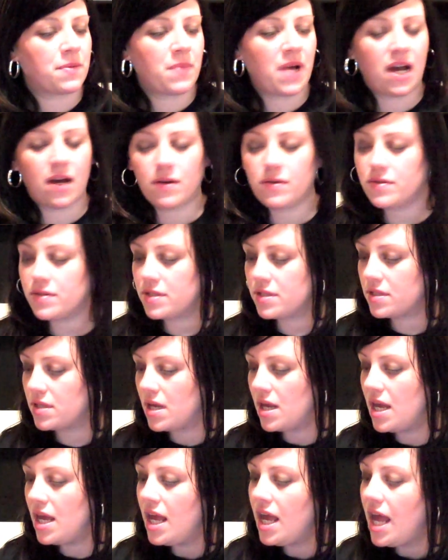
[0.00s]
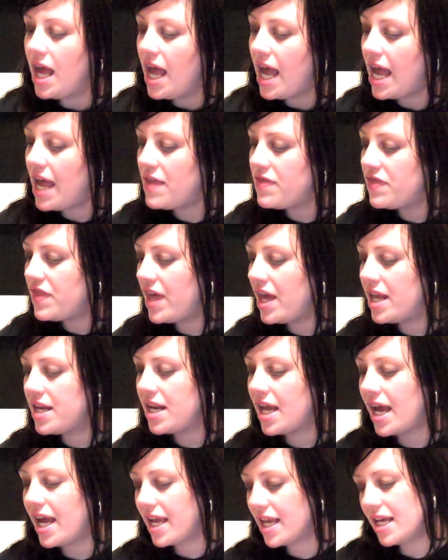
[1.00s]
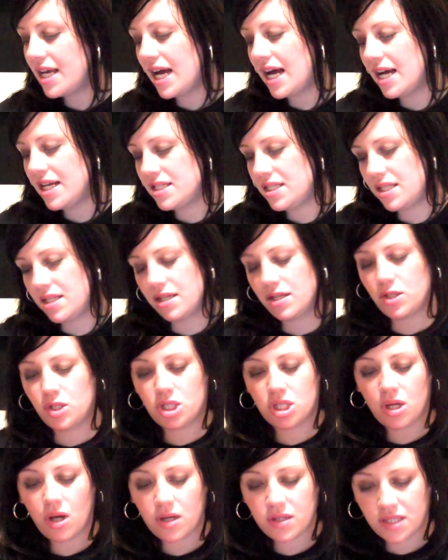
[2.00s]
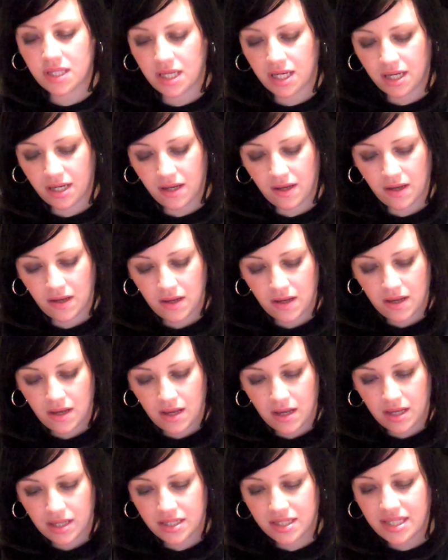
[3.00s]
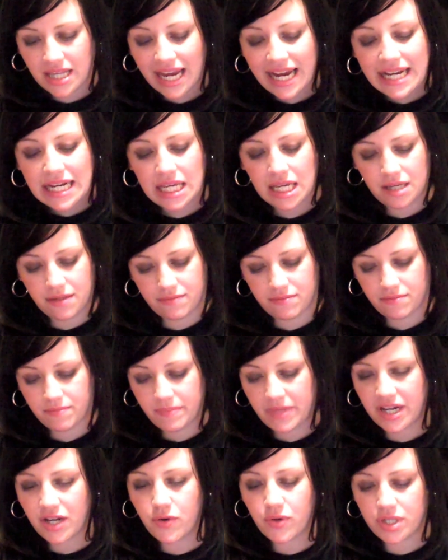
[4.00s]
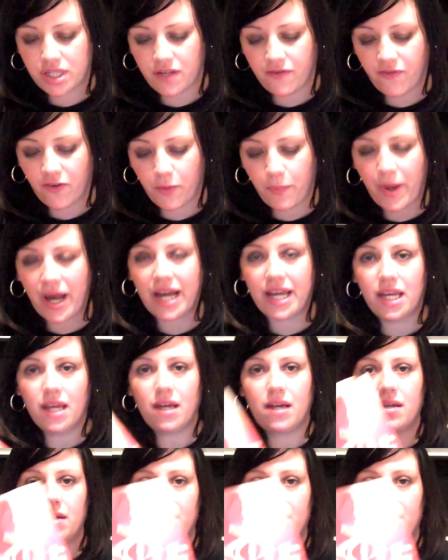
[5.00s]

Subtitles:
House. And then I got Salty, Sadie by Christopher Pike.